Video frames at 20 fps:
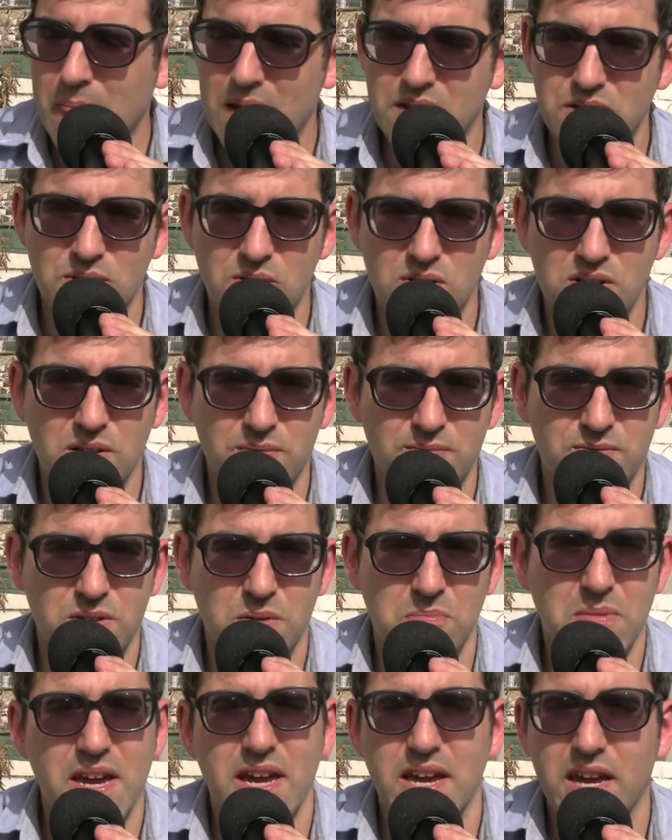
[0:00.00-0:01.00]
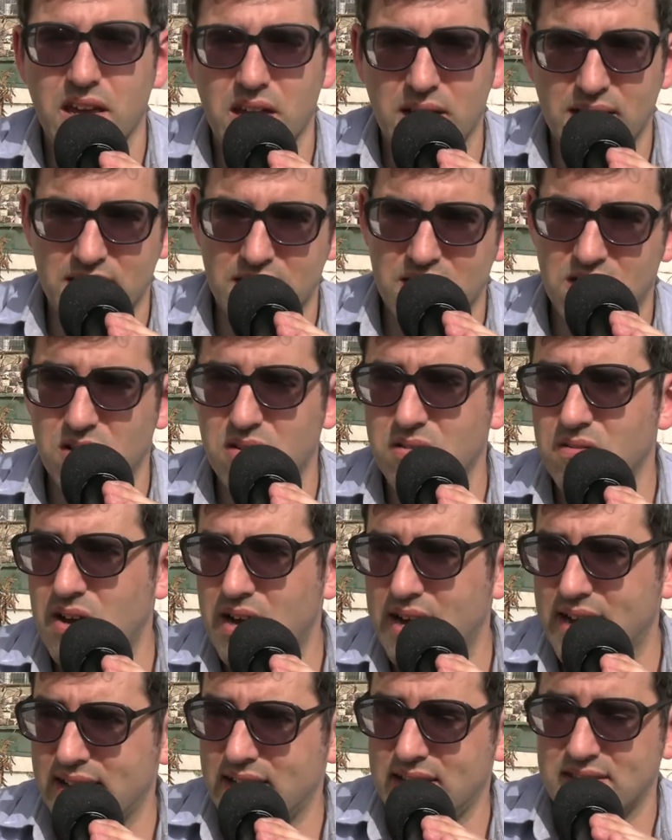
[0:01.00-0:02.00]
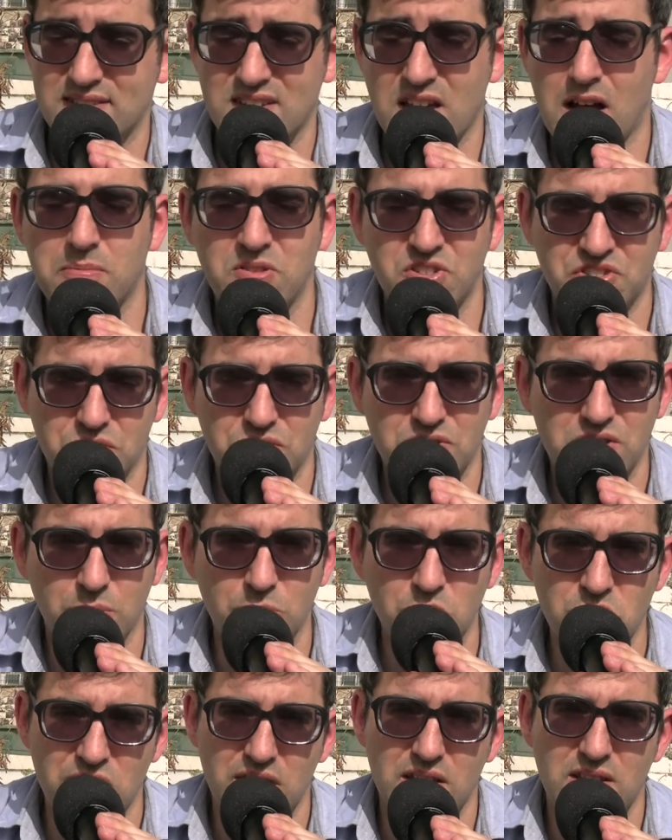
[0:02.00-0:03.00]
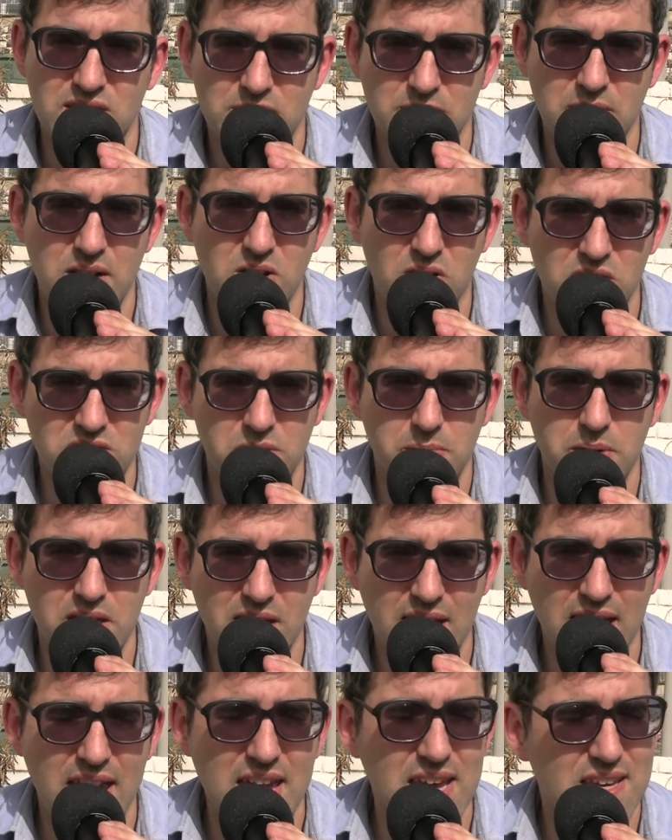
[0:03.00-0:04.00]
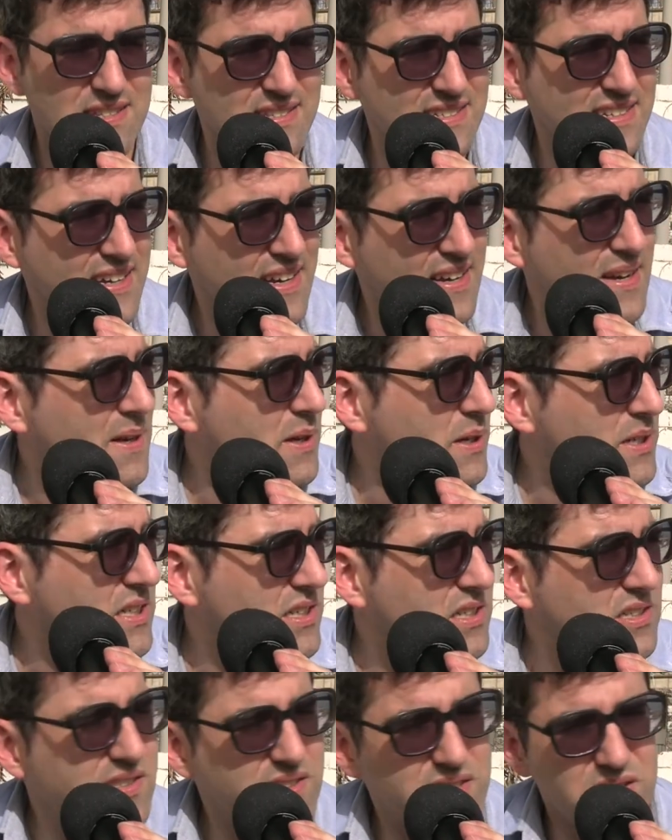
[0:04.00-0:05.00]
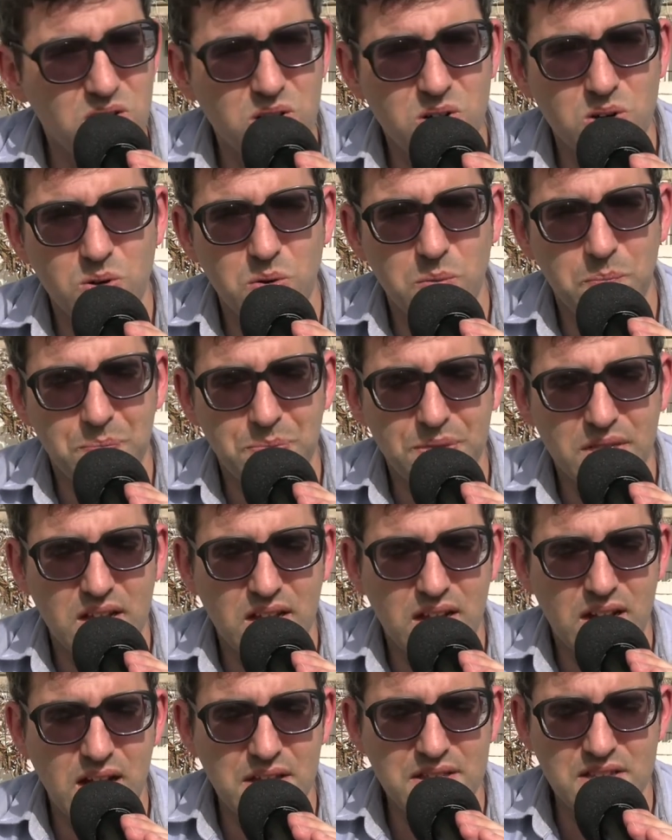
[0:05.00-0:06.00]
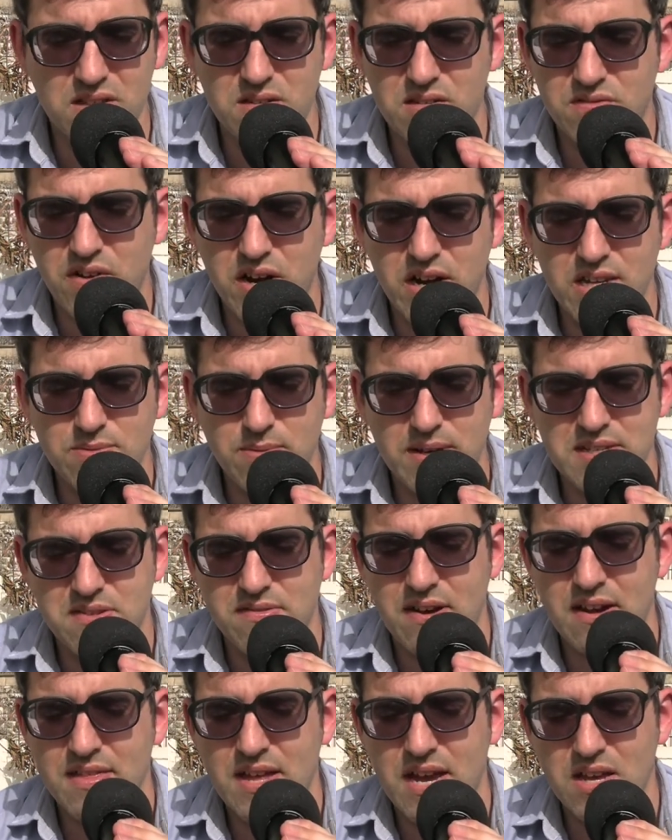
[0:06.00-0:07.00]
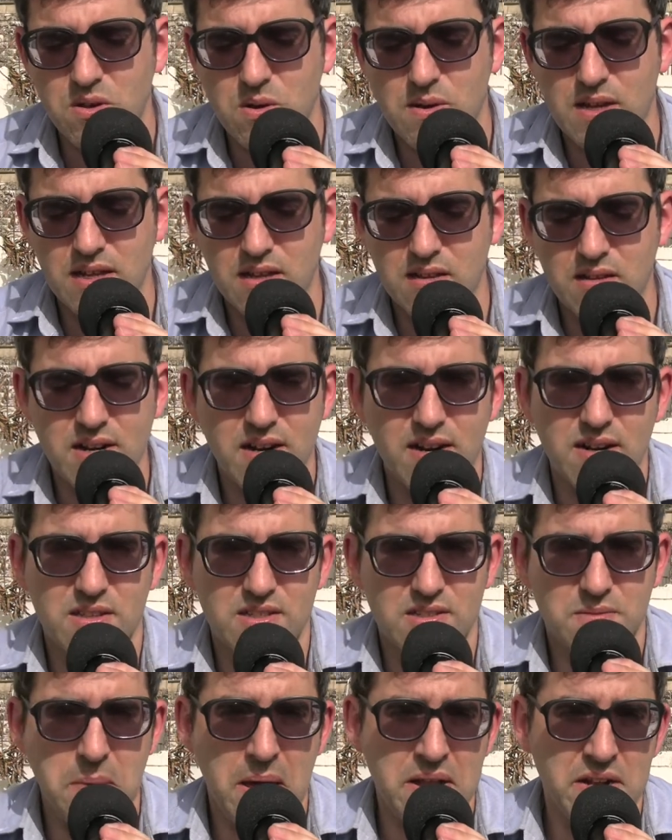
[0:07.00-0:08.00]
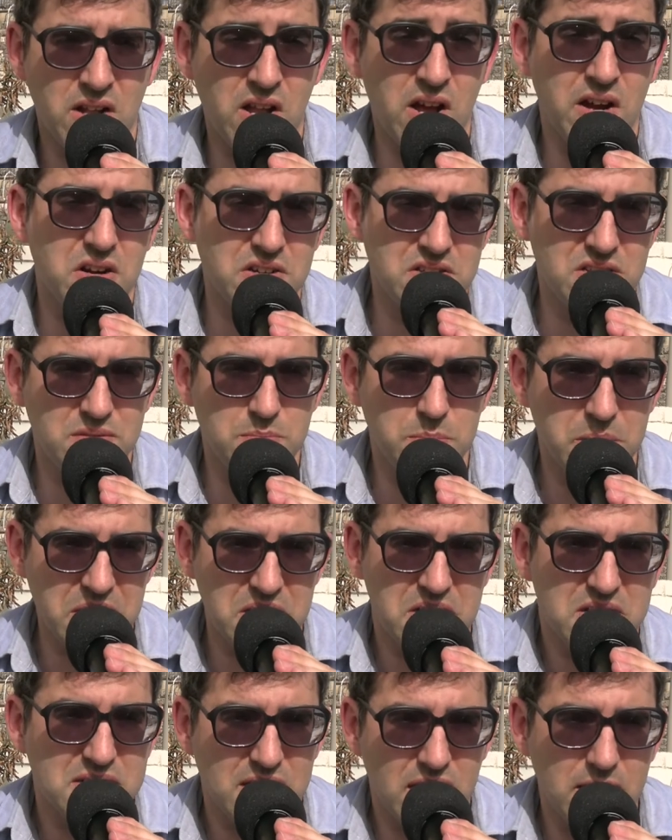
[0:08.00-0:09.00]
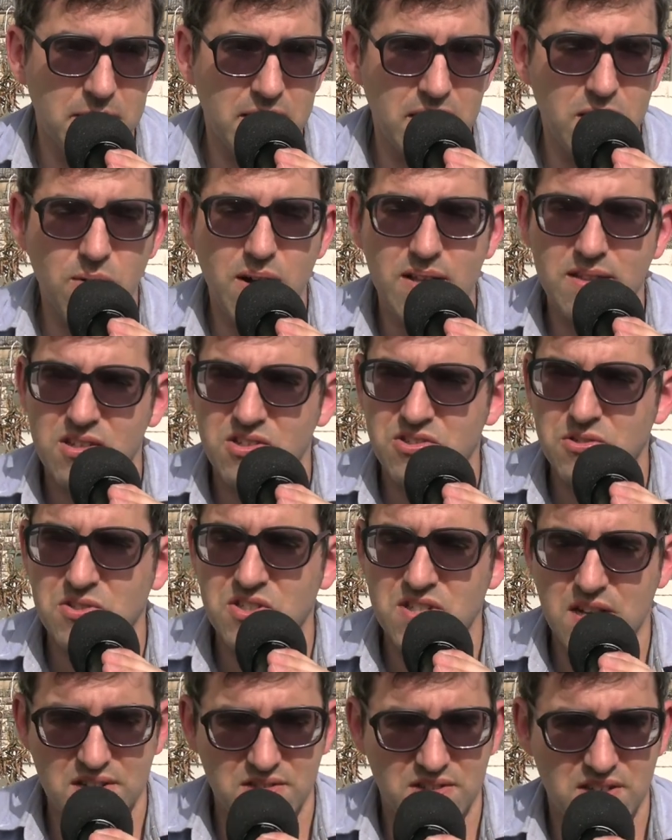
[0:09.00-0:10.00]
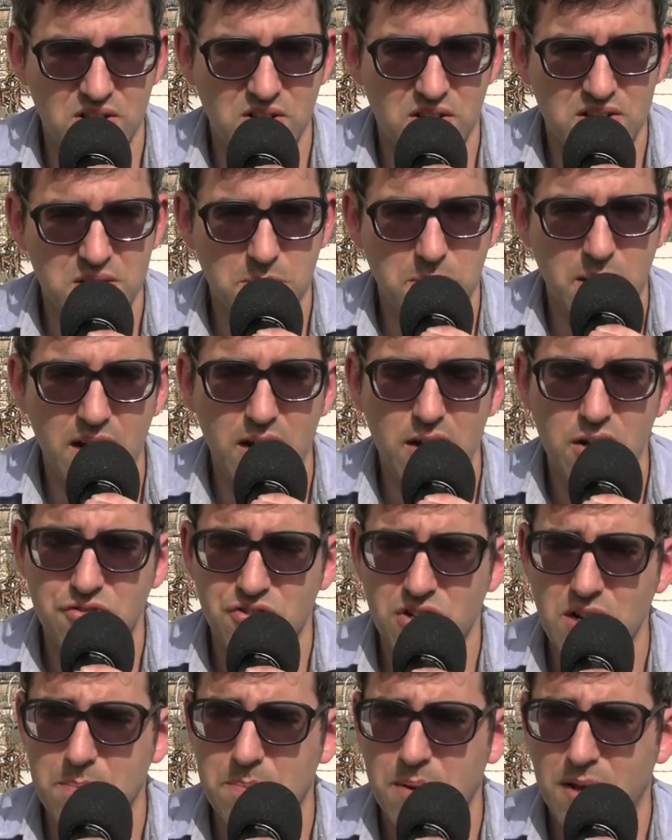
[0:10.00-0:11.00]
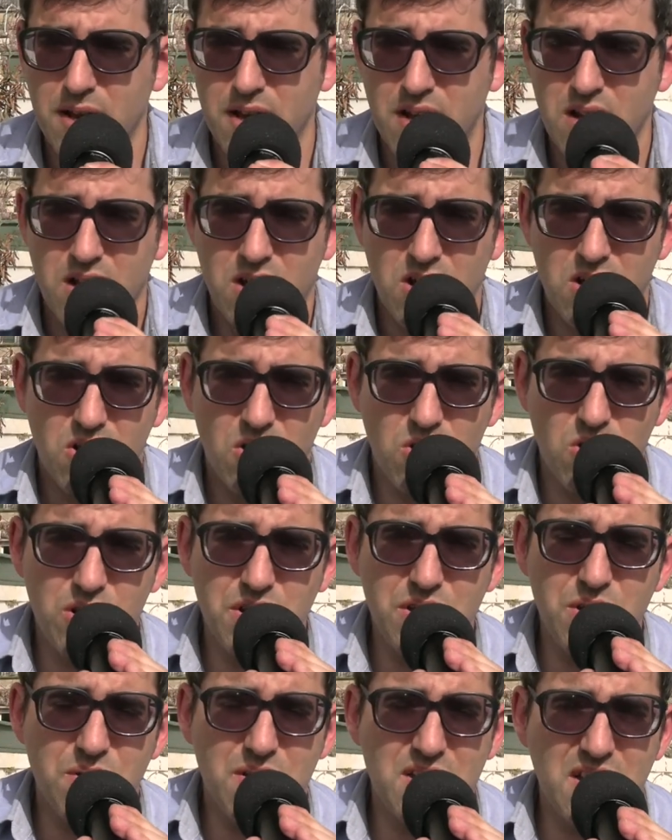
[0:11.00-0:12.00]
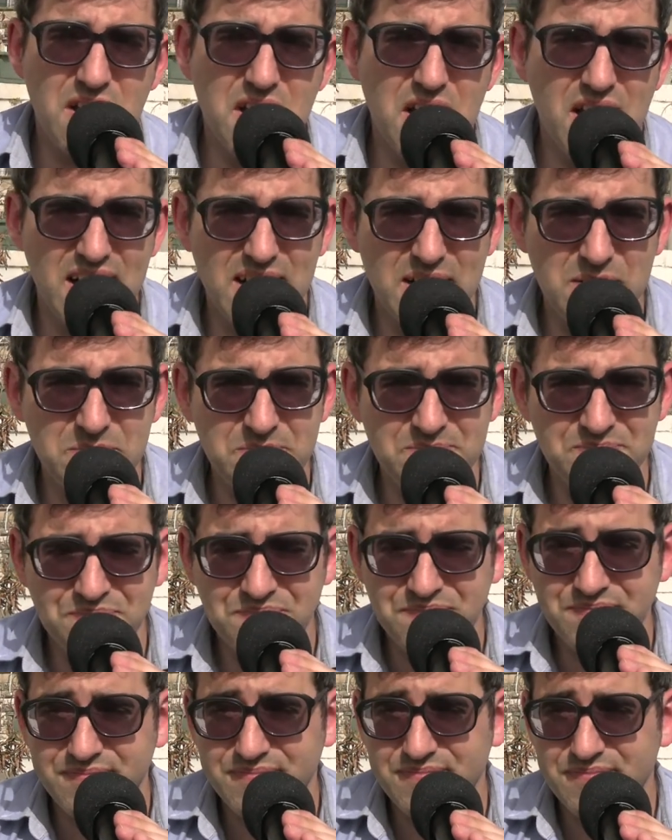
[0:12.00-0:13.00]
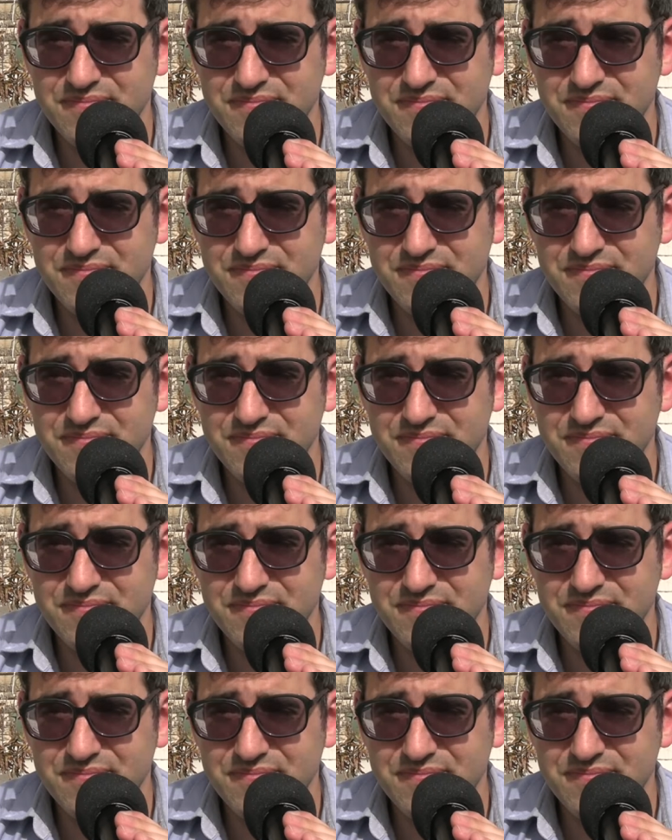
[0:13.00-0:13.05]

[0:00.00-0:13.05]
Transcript: you don't come from a, you know, established Jewish community, this might also be the case. So I think there's various ways around that. You can either spend a longer period of time here, what the Jewish agency calls a pilot trip, or you can